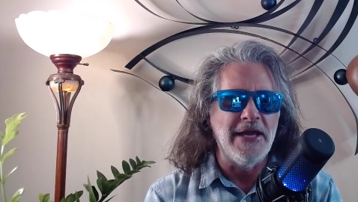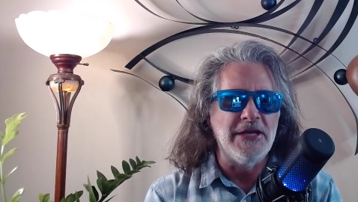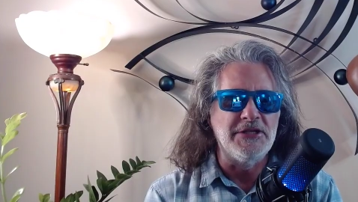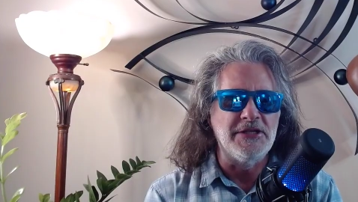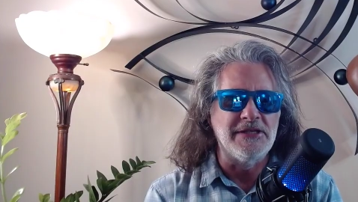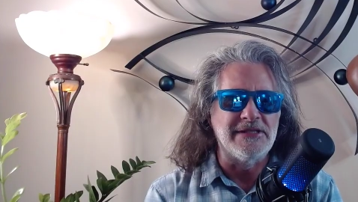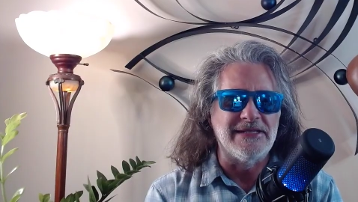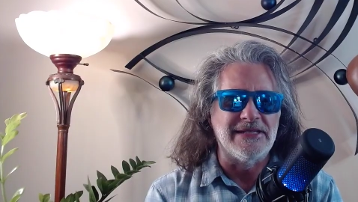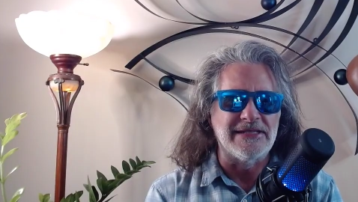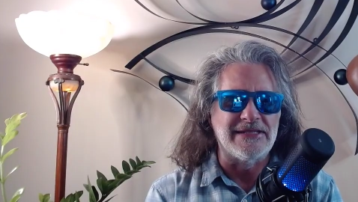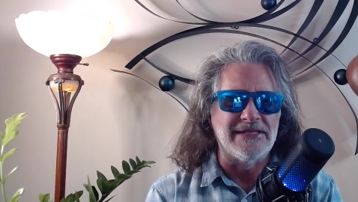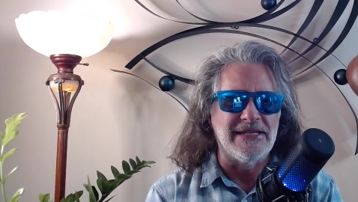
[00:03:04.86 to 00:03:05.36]

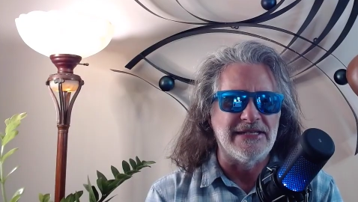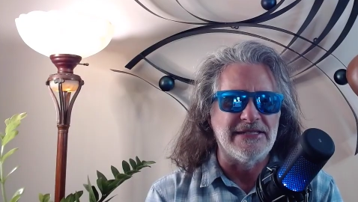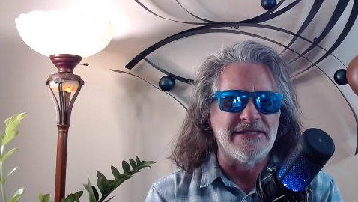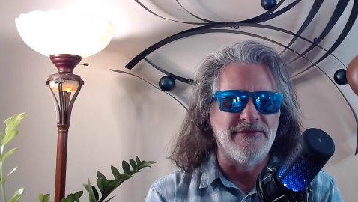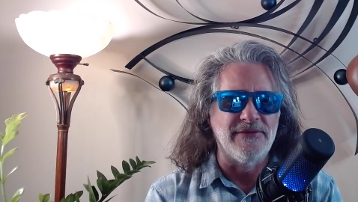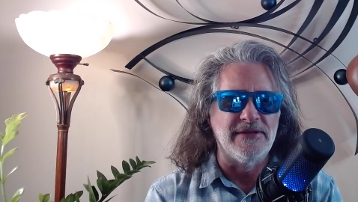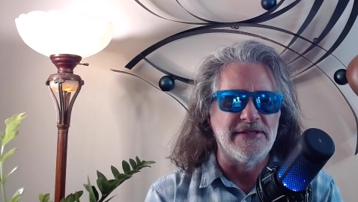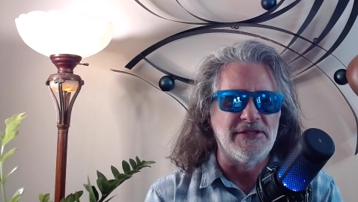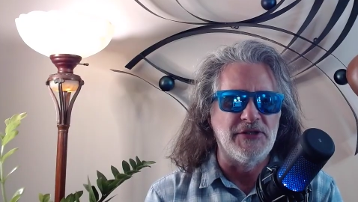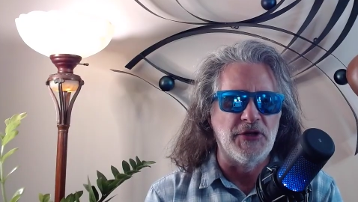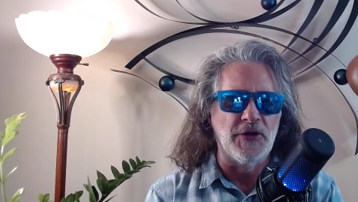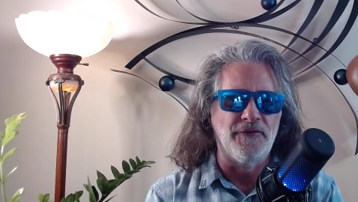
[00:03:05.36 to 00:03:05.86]
successfully
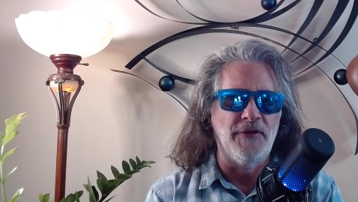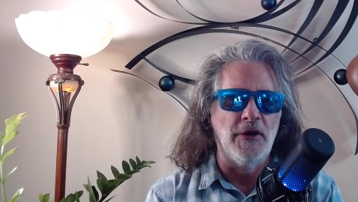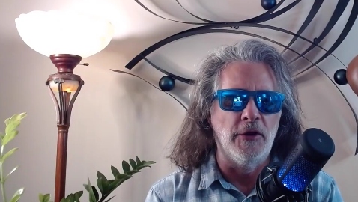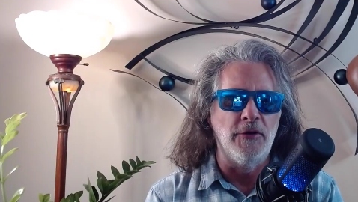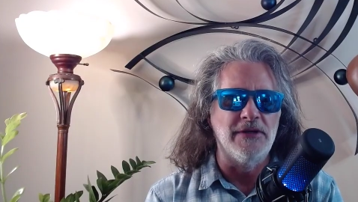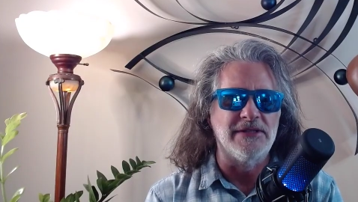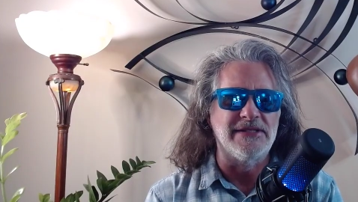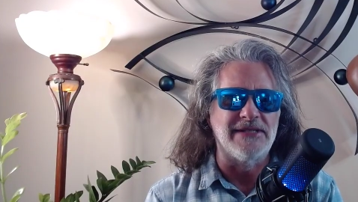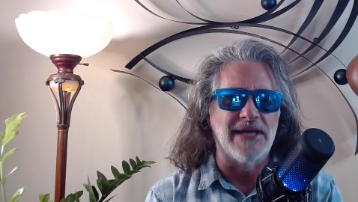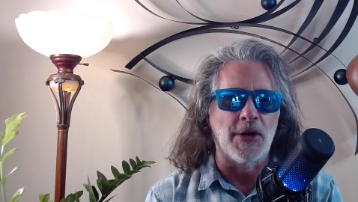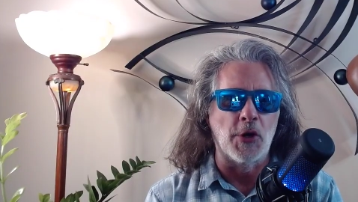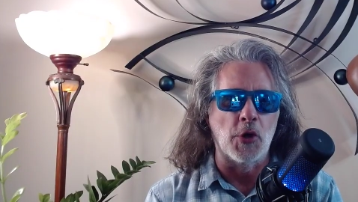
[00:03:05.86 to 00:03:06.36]
served
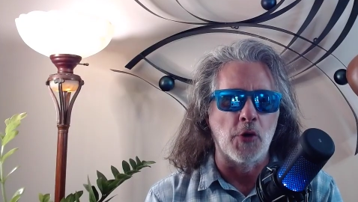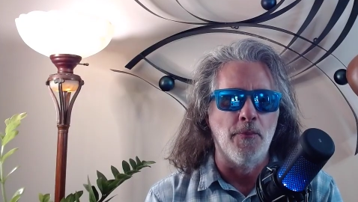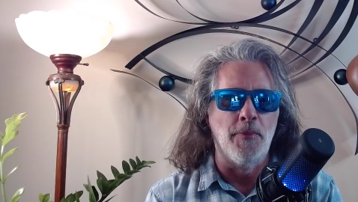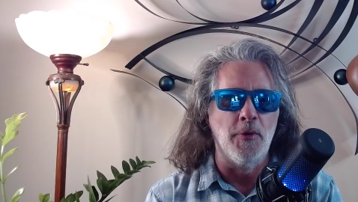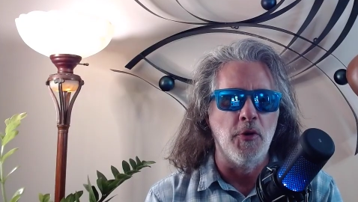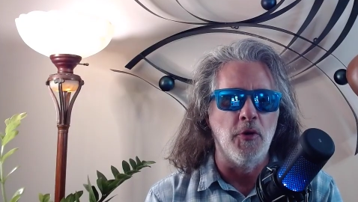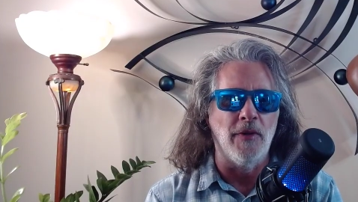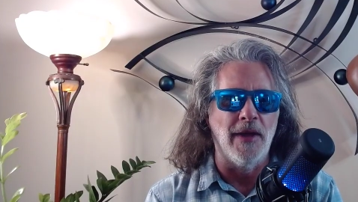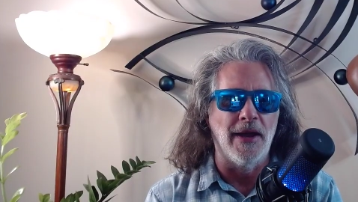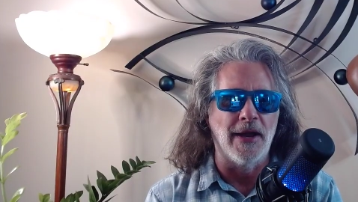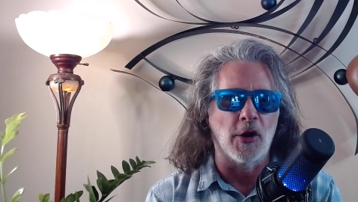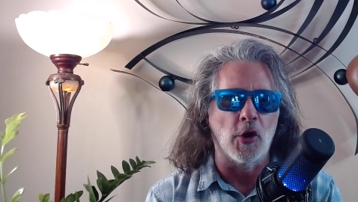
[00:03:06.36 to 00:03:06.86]
notice on her
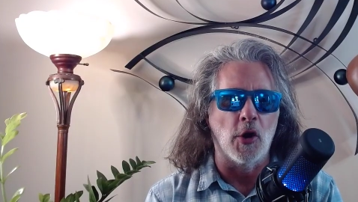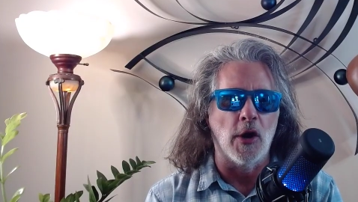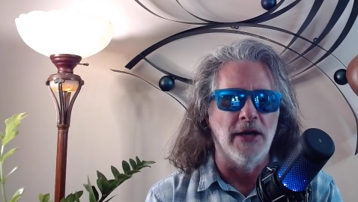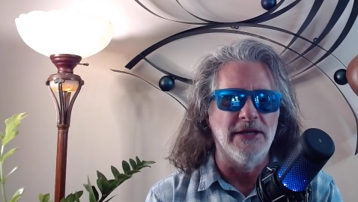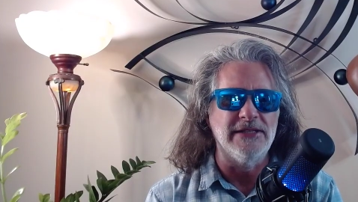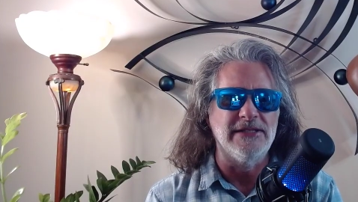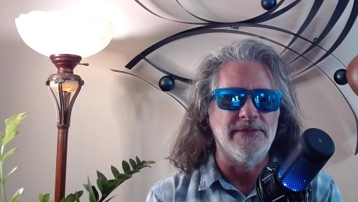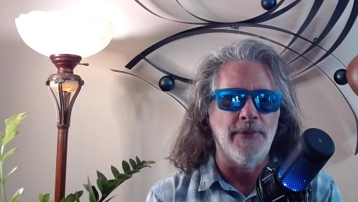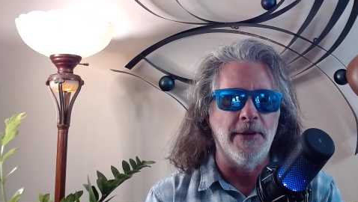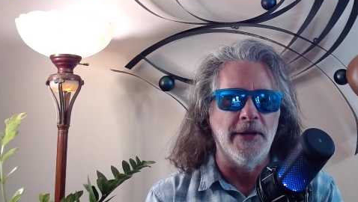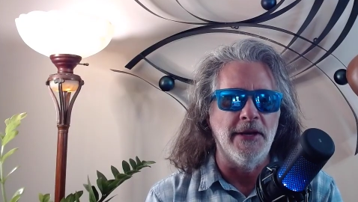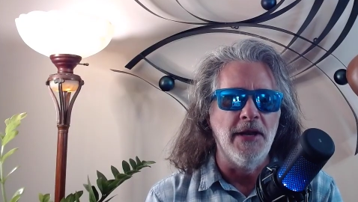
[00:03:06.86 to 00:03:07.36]
bootlegger
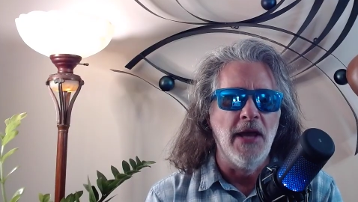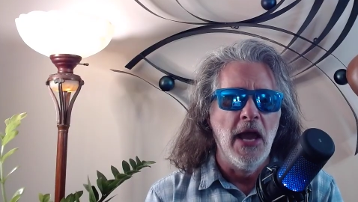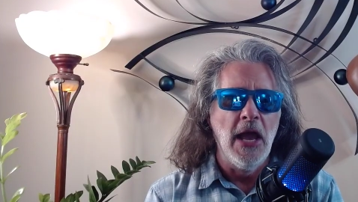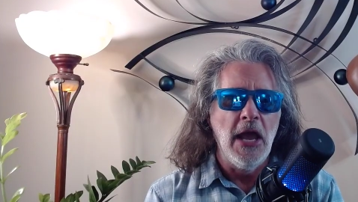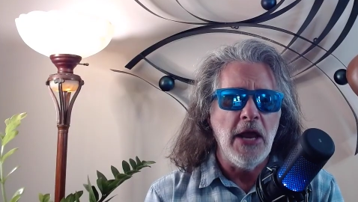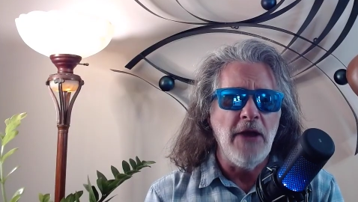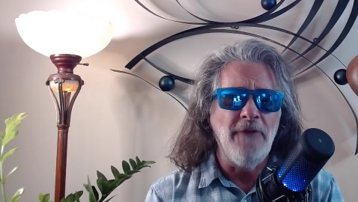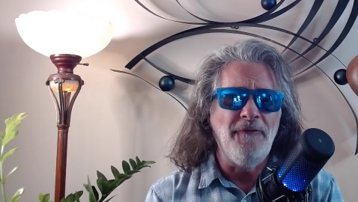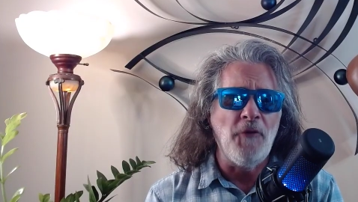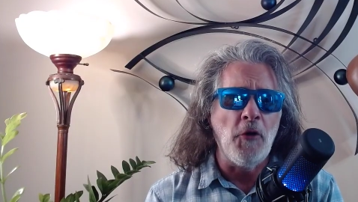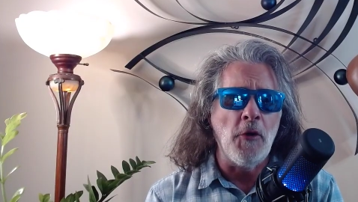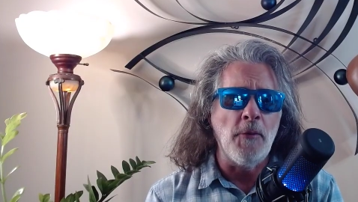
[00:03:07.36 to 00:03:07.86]
husband,
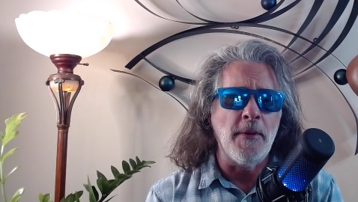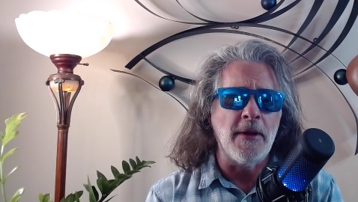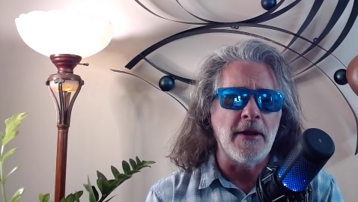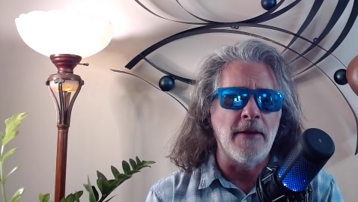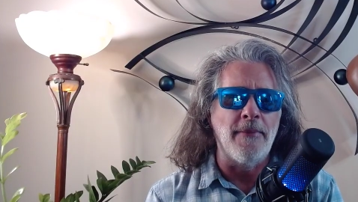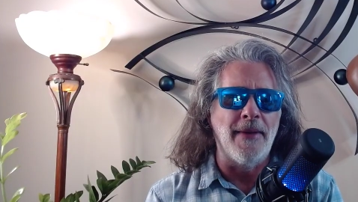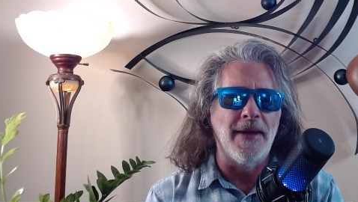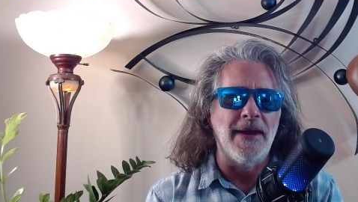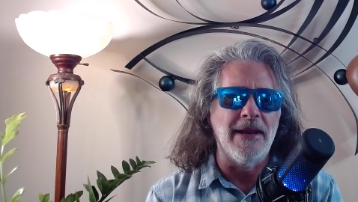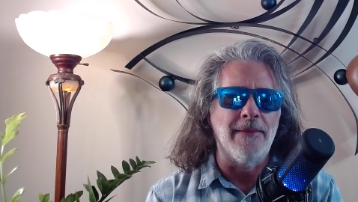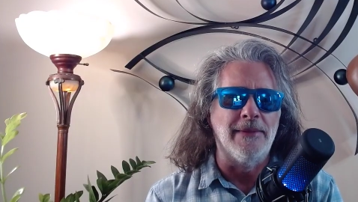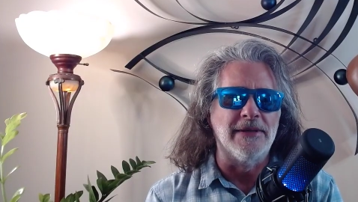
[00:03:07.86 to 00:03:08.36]
informing him
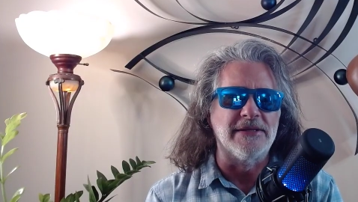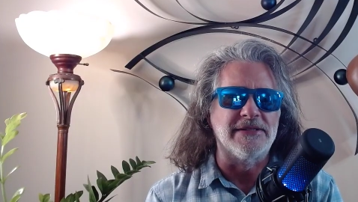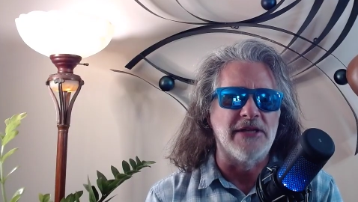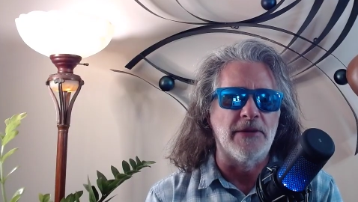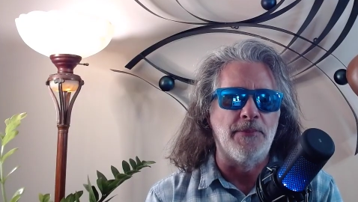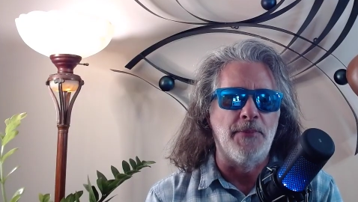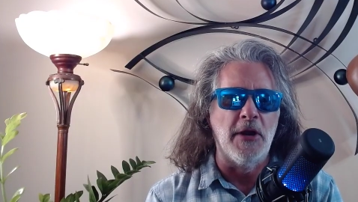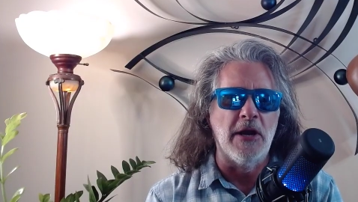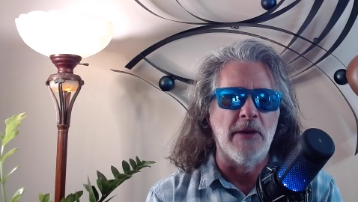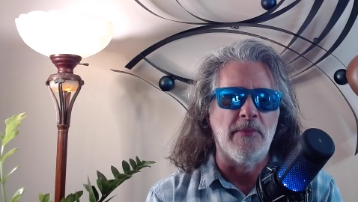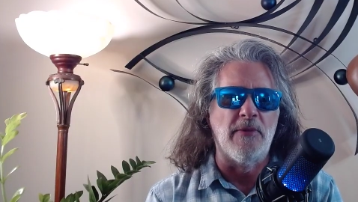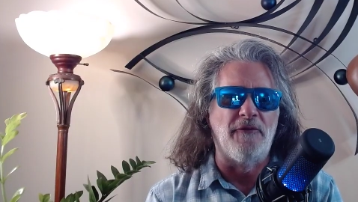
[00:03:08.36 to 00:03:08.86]
that he must
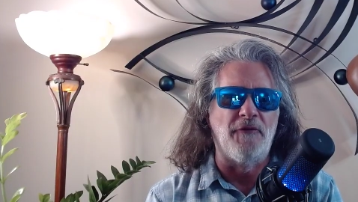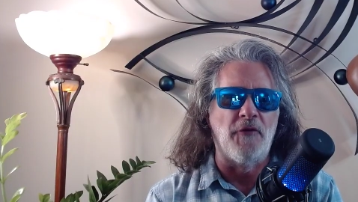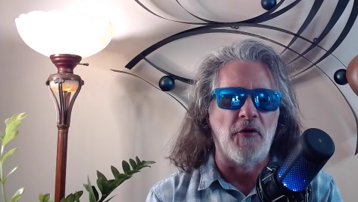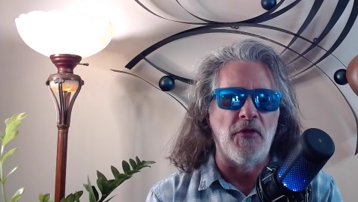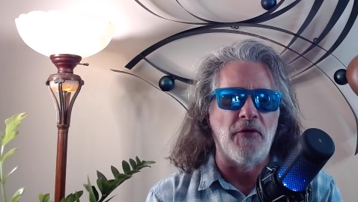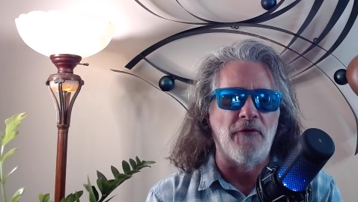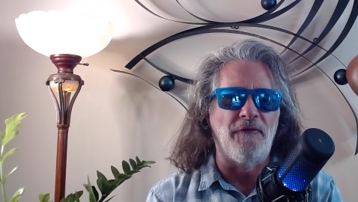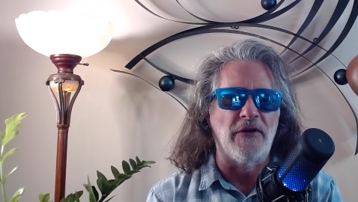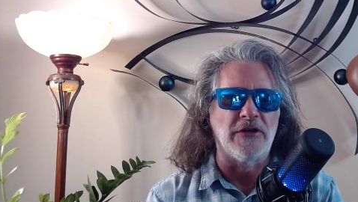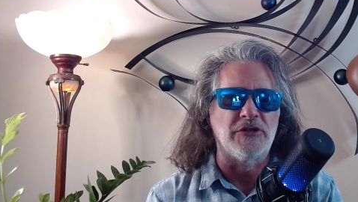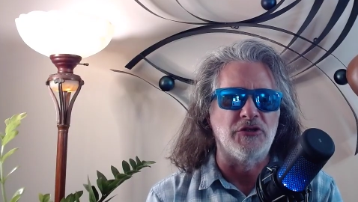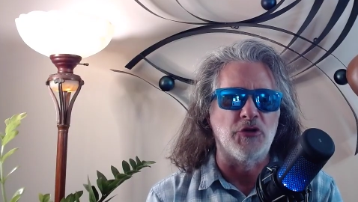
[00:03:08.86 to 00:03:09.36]
appear before the
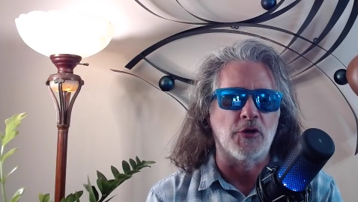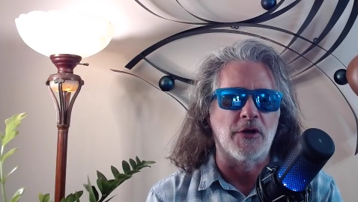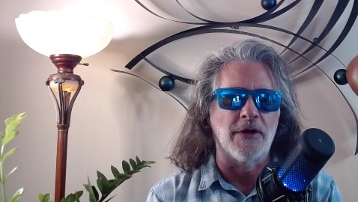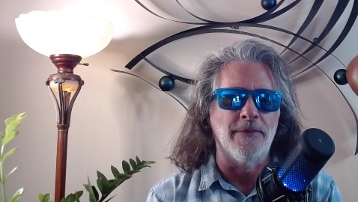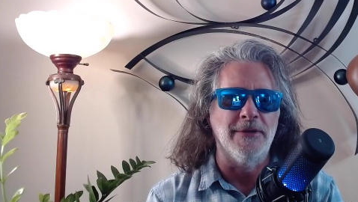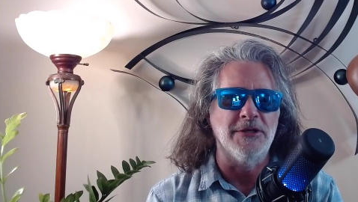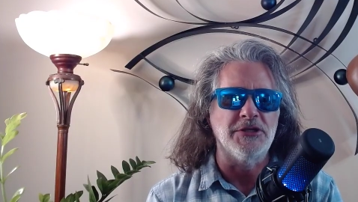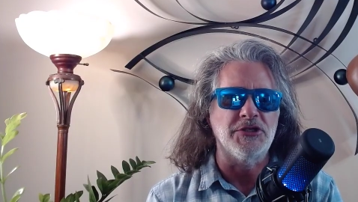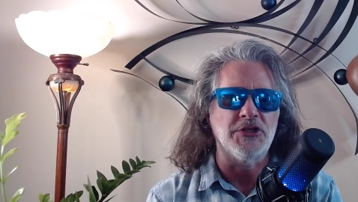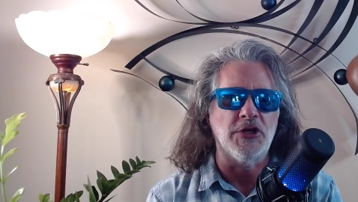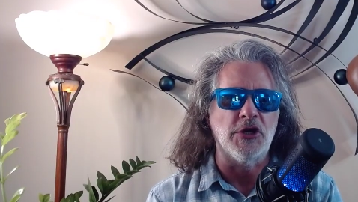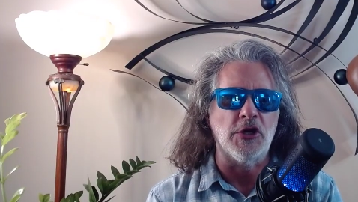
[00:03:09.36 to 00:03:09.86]
federal
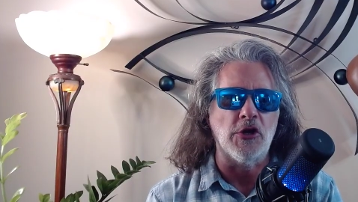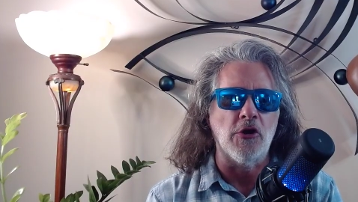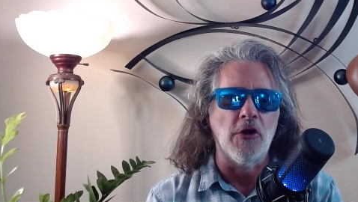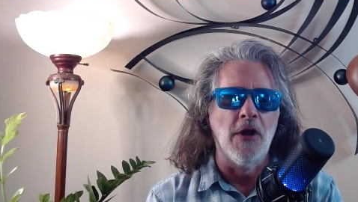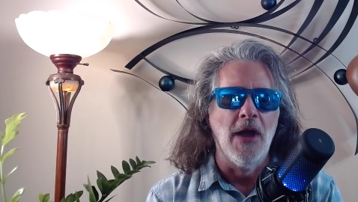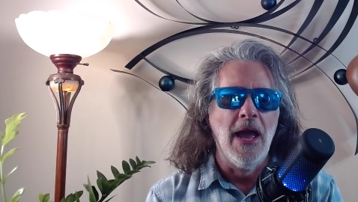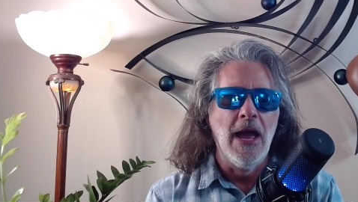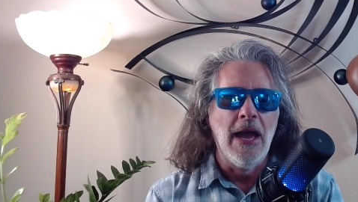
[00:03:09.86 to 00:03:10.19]
commissioner,